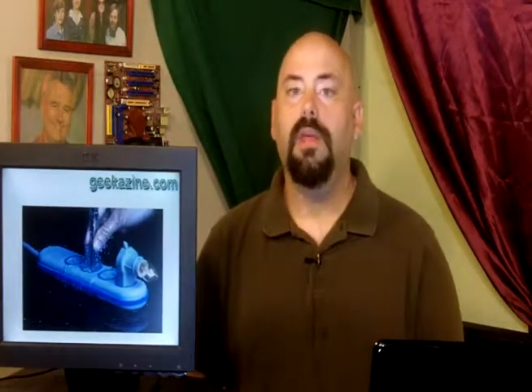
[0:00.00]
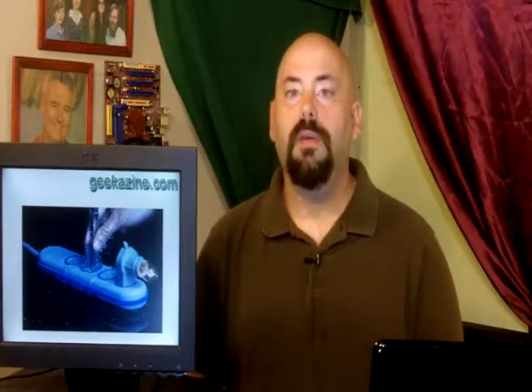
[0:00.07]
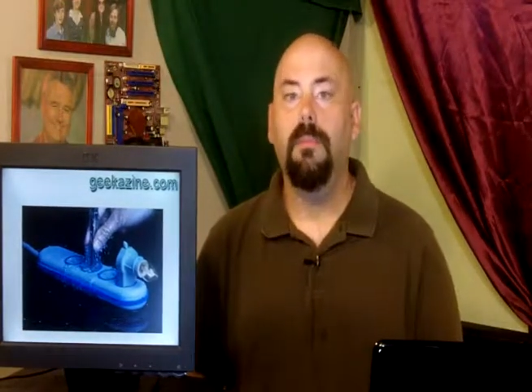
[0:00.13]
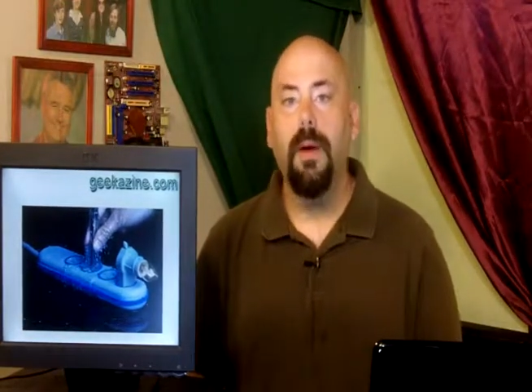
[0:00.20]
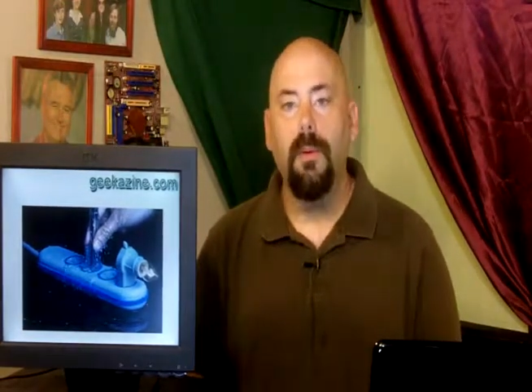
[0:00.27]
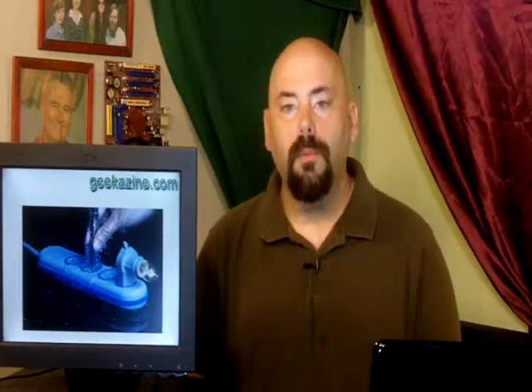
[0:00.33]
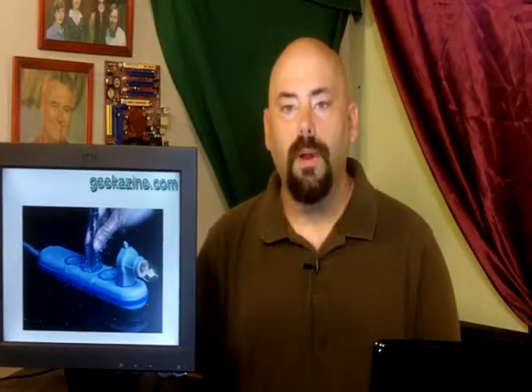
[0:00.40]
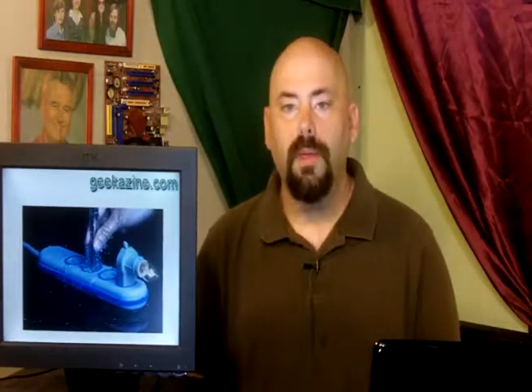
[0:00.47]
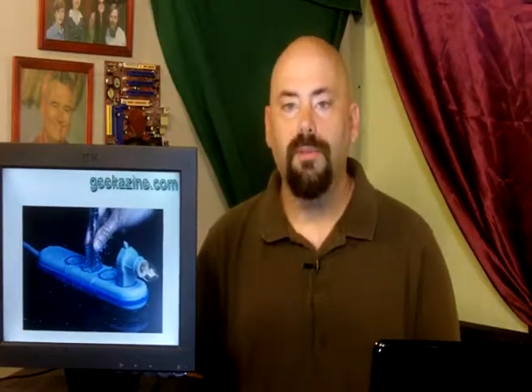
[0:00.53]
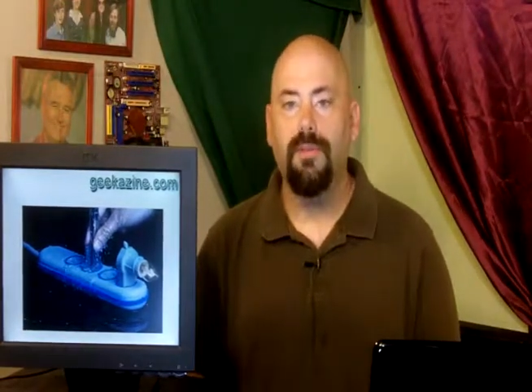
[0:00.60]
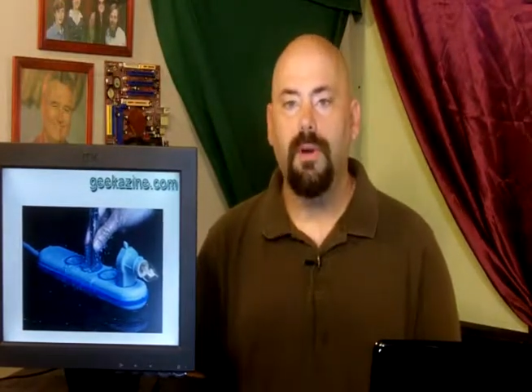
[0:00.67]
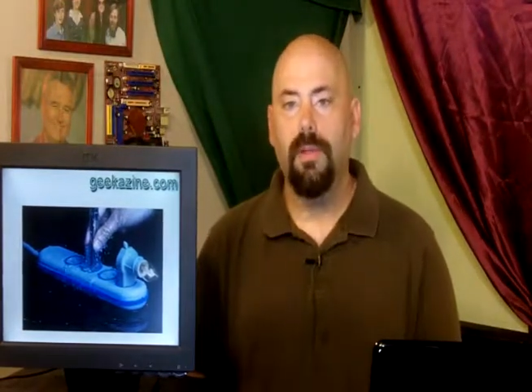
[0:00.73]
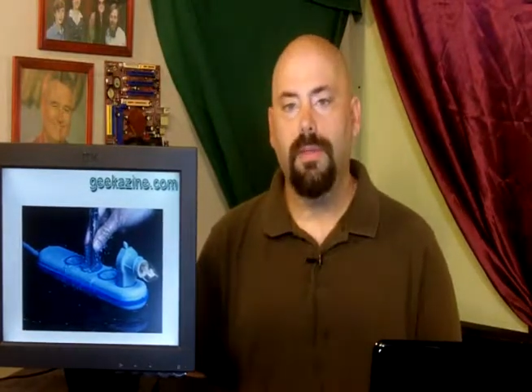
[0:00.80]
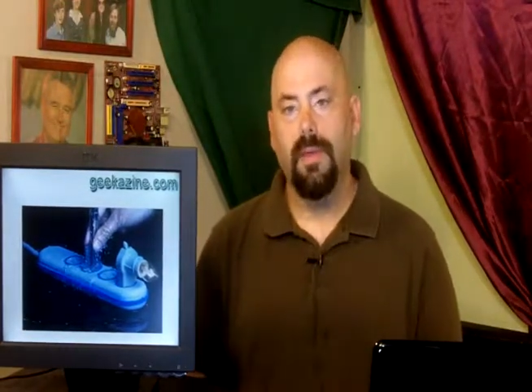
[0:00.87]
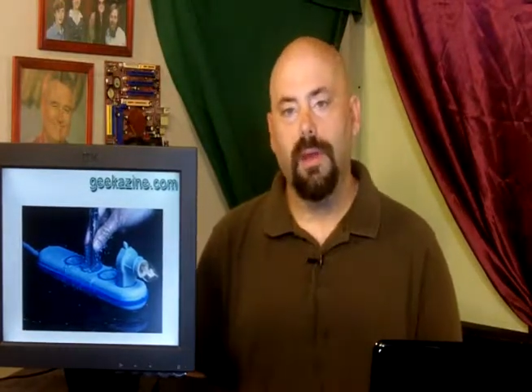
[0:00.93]
you might want
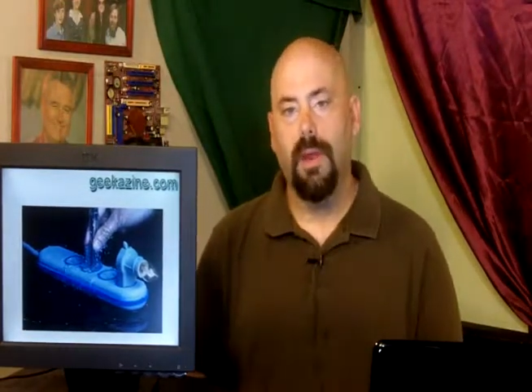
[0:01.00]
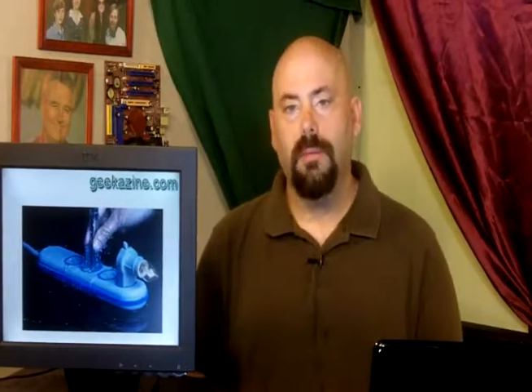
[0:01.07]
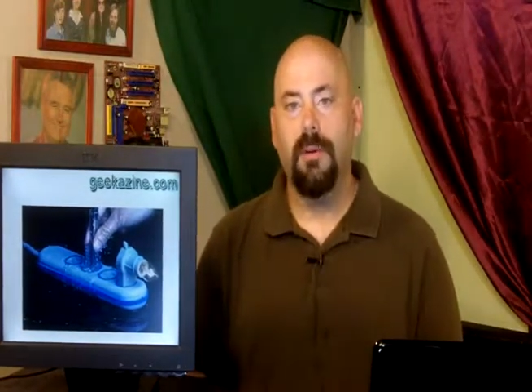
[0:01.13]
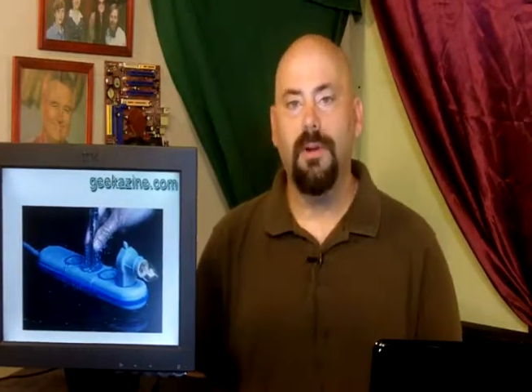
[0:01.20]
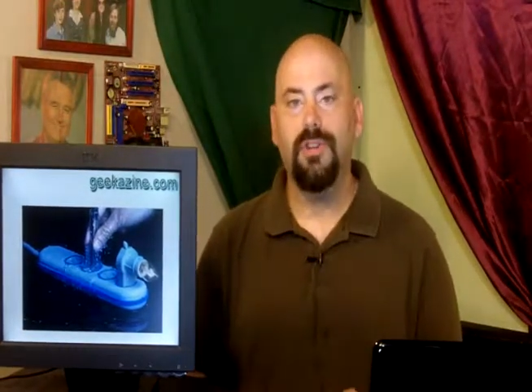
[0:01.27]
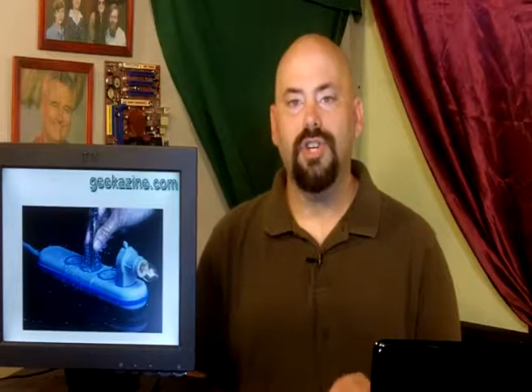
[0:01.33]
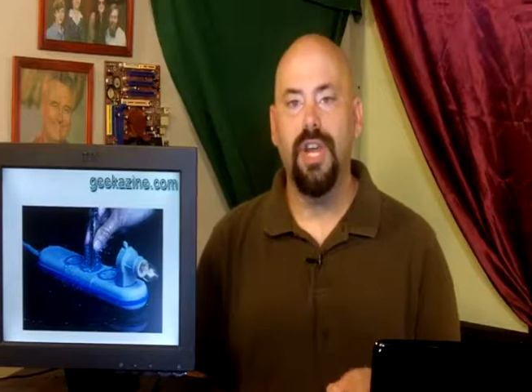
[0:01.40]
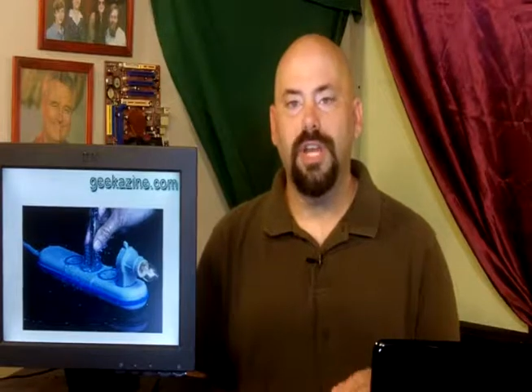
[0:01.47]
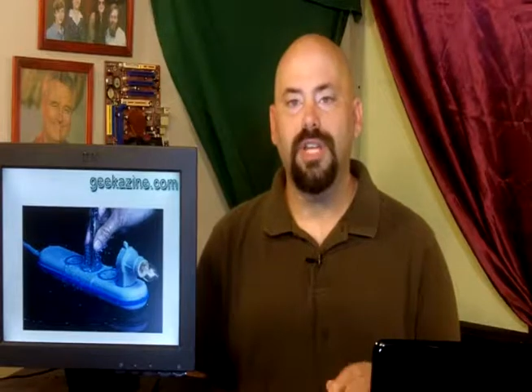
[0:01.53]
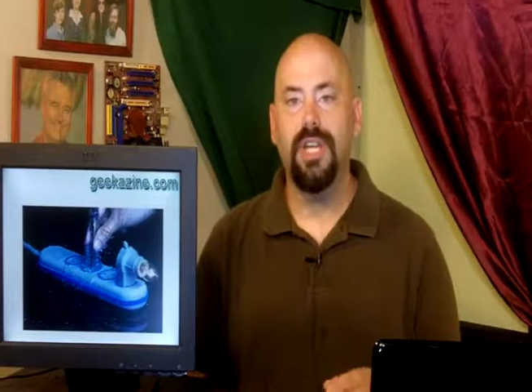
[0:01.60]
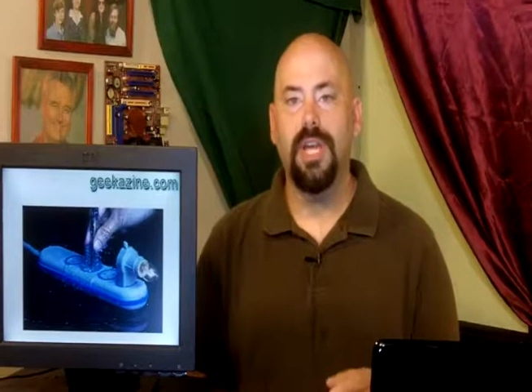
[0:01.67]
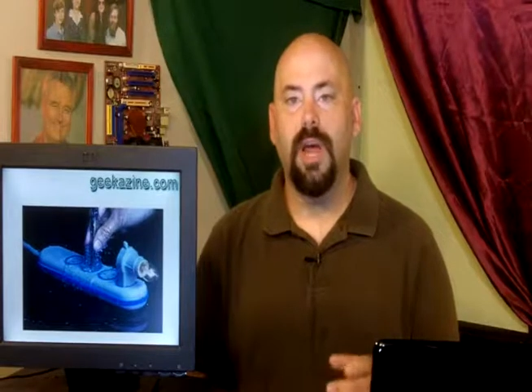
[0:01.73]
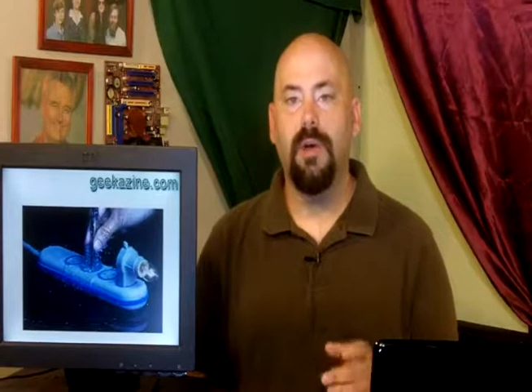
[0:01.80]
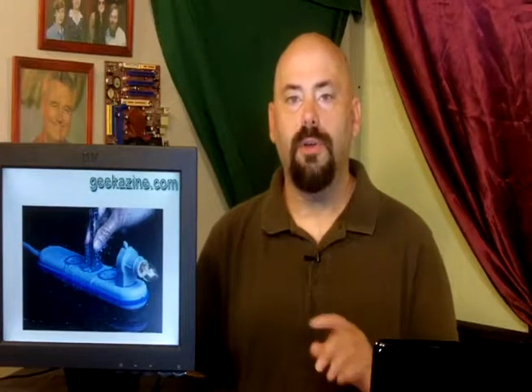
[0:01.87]
to start thinking about changing